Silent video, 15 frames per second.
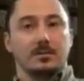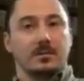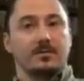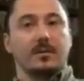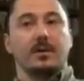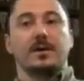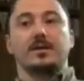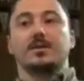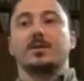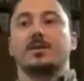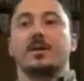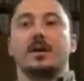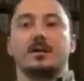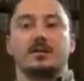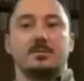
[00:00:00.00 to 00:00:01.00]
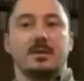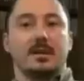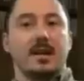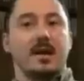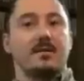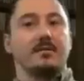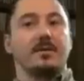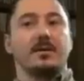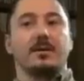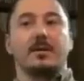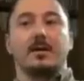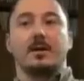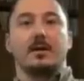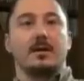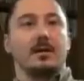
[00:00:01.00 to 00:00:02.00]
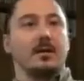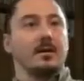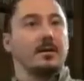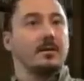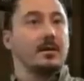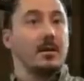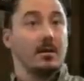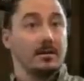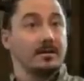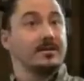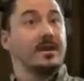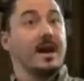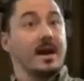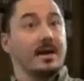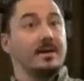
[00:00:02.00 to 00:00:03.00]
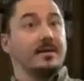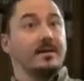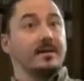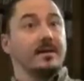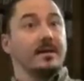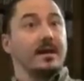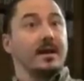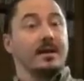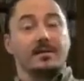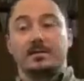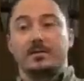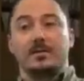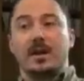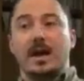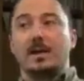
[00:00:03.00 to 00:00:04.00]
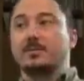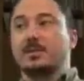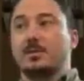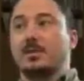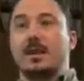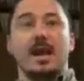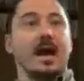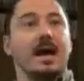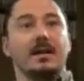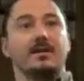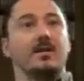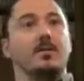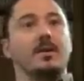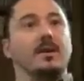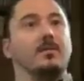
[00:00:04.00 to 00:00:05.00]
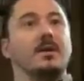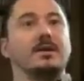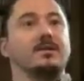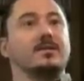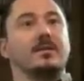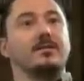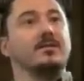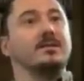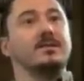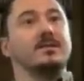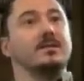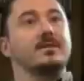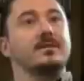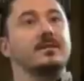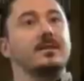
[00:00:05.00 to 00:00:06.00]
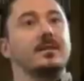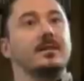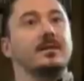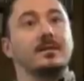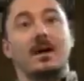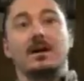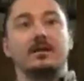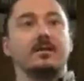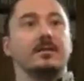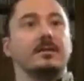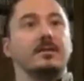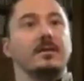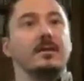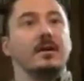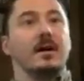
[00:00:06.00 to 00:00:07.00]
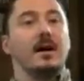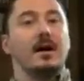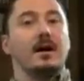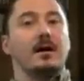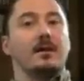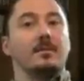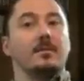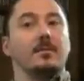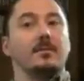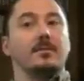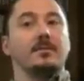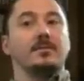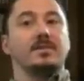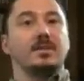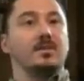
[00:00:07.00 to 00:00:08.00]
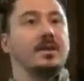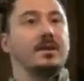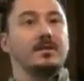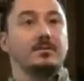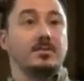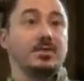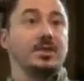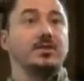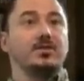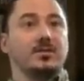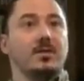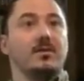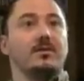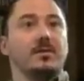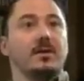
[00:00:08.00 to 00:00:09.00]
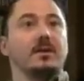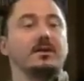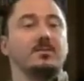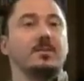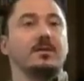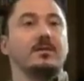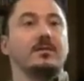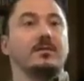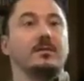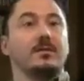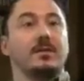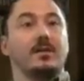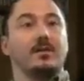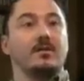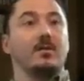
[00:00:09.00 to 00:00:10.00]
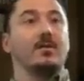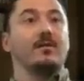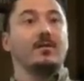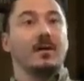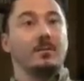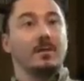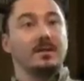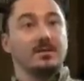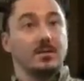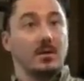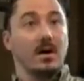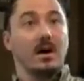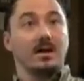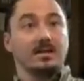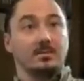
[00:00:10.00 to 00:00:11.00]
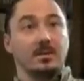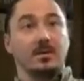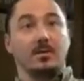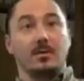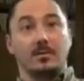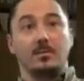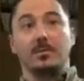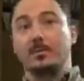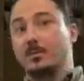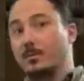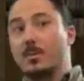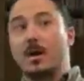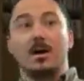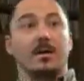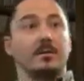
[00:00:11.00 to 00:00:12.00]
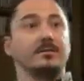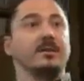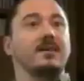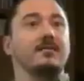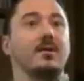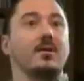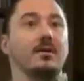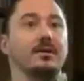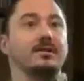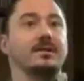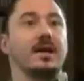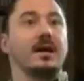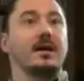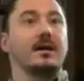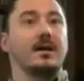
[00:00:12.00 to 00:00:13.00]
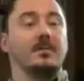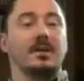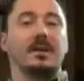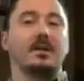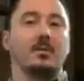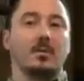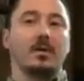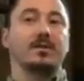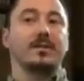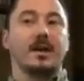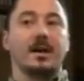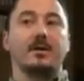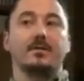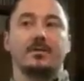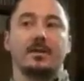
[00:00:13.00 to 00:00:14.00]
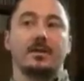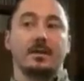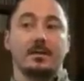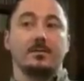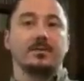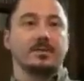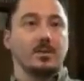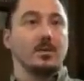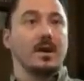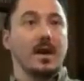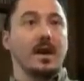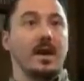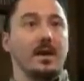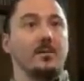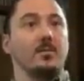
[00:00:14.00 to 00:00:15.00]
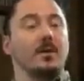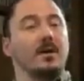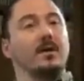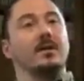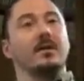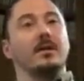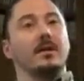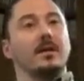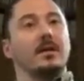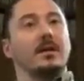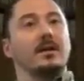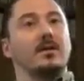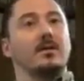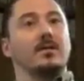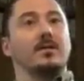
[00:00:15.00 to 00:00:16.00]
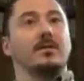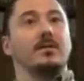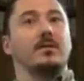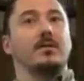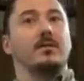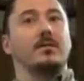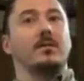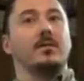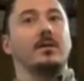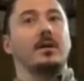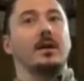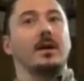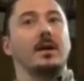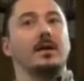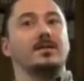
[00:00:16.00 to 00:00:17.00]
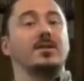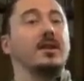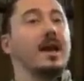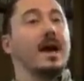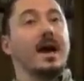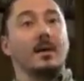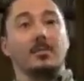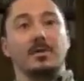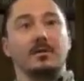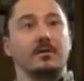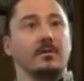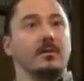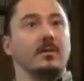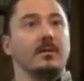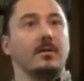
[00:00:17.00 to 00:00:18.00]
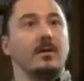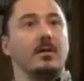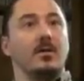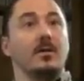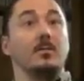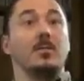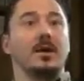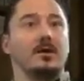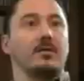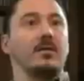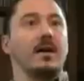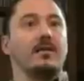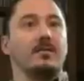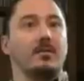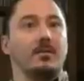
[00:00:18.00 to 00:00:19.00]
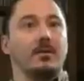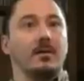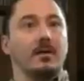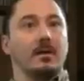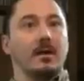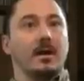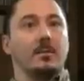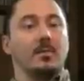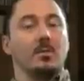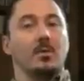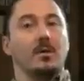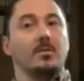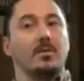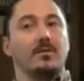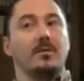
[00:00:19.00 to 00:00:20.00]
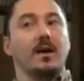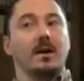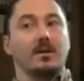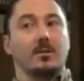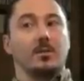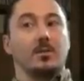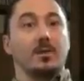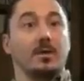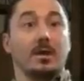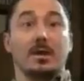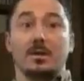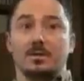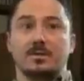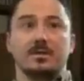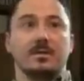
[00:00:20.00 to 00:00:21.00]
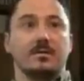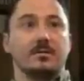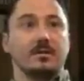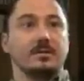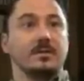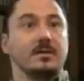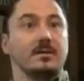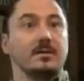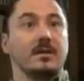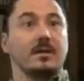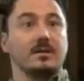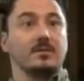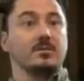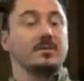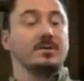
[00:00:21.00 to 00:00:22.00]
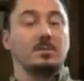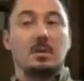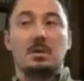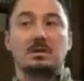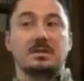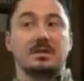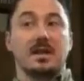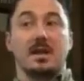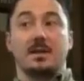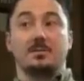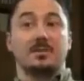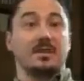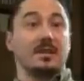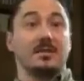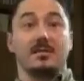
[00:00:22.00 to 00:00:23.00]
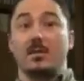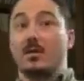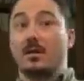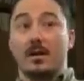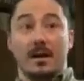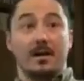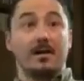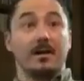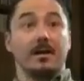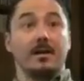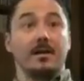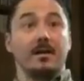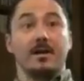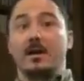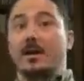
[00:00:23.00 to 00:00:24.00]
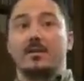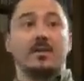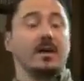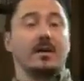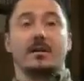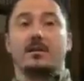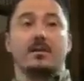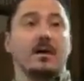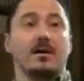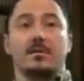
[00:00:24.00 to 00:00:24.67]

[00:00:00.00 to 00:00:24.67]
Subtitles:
referring to her husband having a heart attack, and absolutely had no EMS services, none. So she drove her husband, you know, 45 minutes to a hospital while he was having a heart attack. I mean, it worked out that he was okay, but, you know, this could happen on a bigger level. I mean, we provide a really good service and, you know, response times in our area that